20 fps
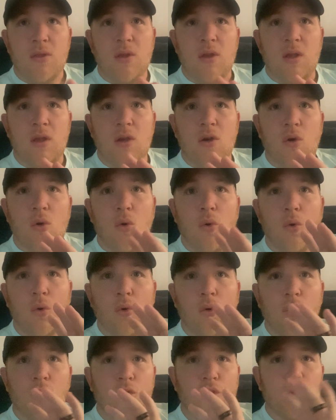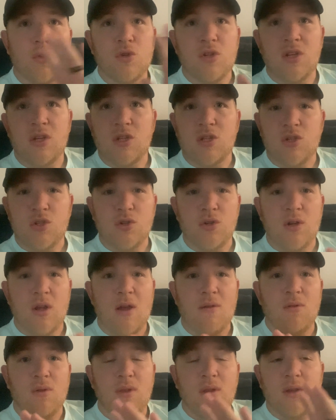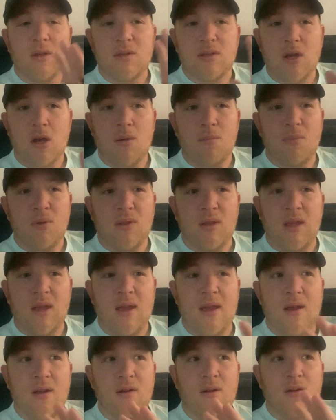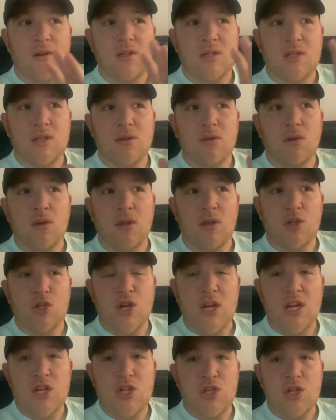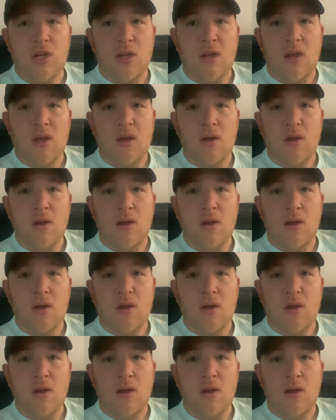The whole cruise industry, everything is up in the air still and changing